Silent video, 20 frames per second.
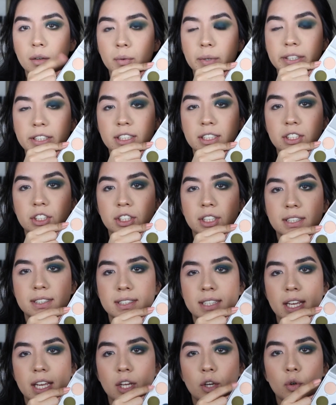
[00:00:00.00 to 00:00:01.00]
which is just
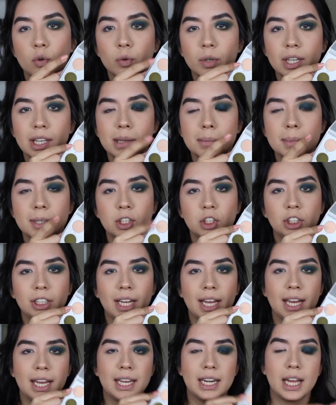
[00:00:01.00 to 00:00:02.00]
a cream
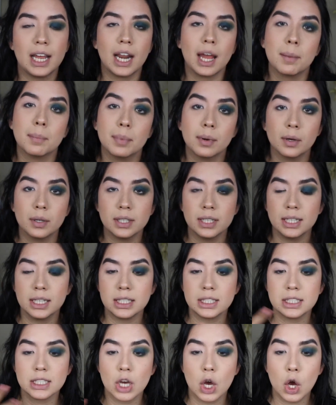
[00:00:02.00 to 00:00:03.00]
shade, and I put
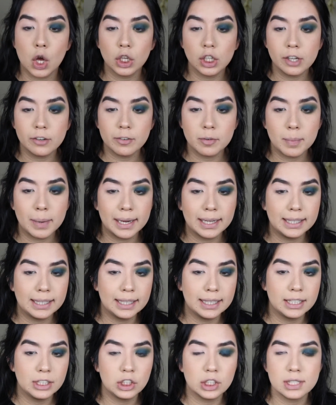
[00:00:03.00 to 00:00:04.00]
it all over my
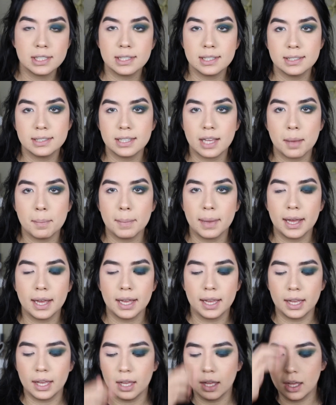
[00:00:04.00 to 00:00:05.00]
lid just to set
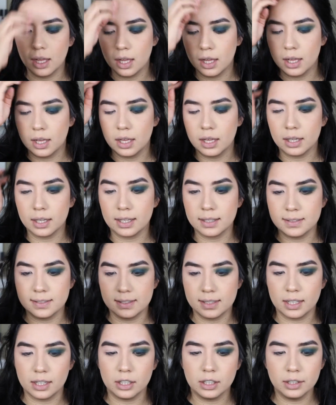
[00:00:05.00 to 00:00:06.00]
my
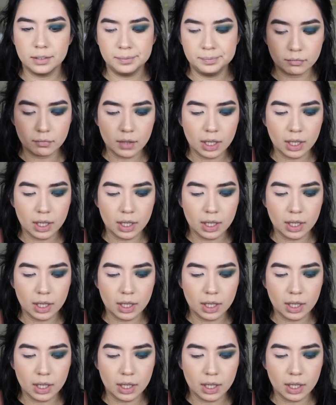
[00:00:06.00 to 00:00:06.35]
concealer.